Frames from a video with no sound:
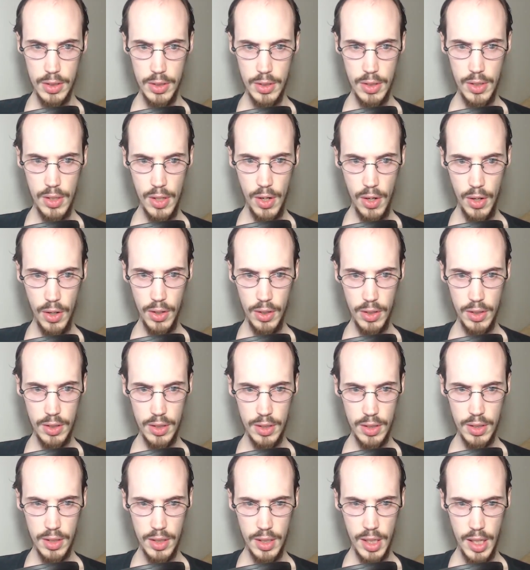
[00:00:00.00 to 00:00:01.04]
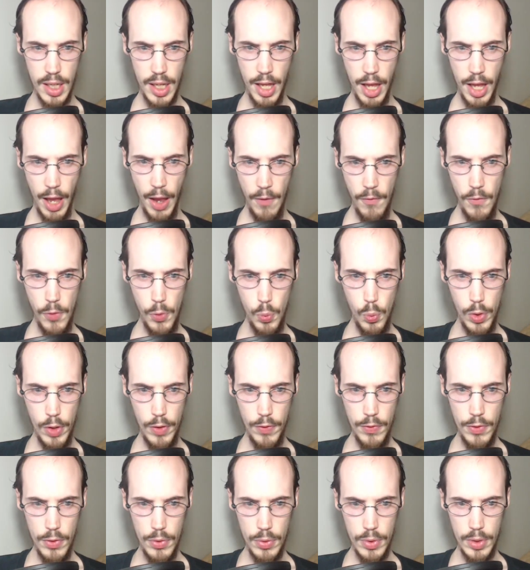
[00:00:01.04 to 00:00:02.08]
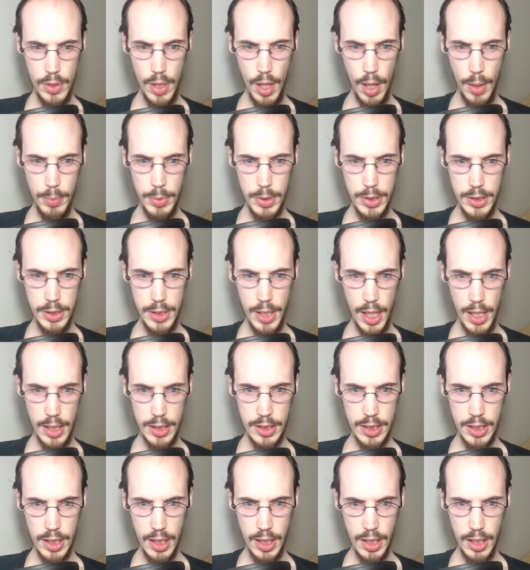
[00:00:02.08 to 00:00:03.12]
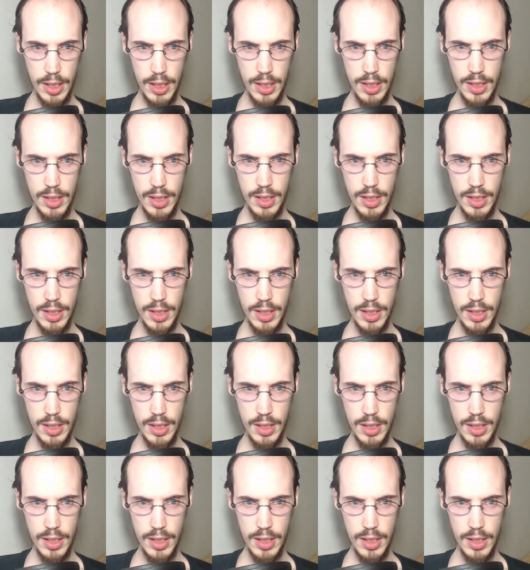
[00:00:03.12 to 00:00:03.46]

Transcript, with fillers: Darn. Every one of you got possessed, huh?